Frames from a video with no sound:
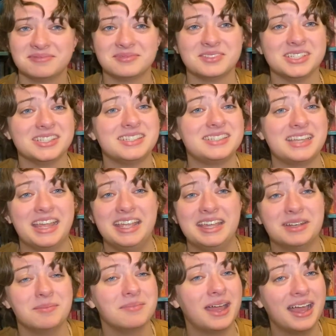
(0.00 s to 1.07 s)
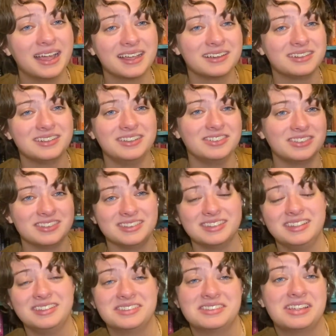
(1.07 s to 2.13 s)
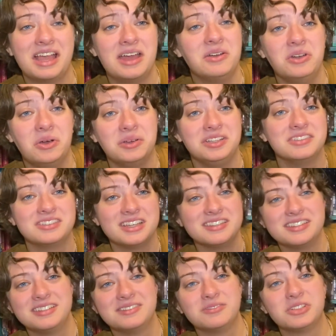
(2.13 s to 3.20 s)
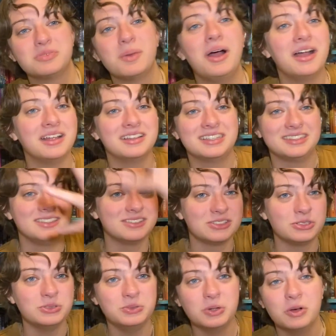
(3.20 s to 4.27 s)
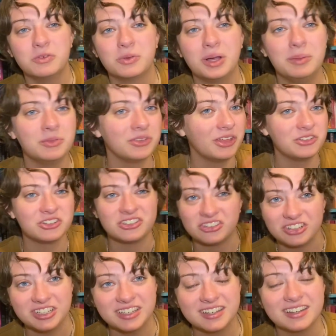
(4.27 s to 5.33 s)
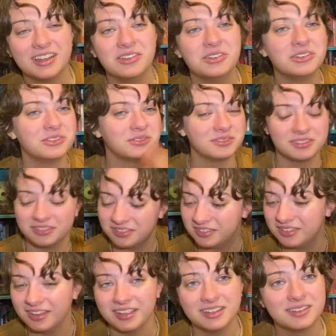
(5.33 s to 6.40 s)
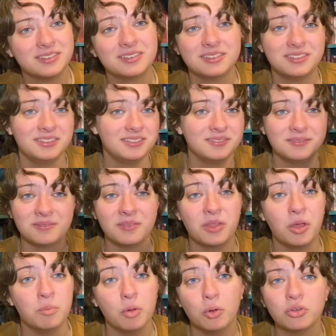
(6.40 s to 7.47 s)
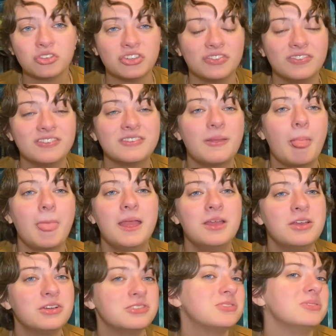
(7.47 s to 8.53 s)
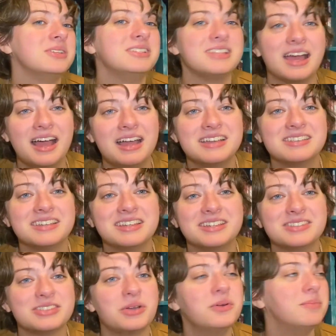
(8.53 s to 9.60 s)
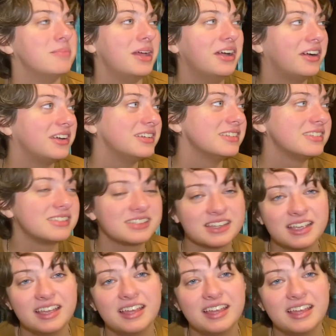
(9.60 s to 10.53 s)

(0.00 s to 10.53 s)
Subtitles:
just taken aback, or he's I don't know, he just doesn't respond because he's too overwhelmed with other like emotions. So then Ty is like so embarrassed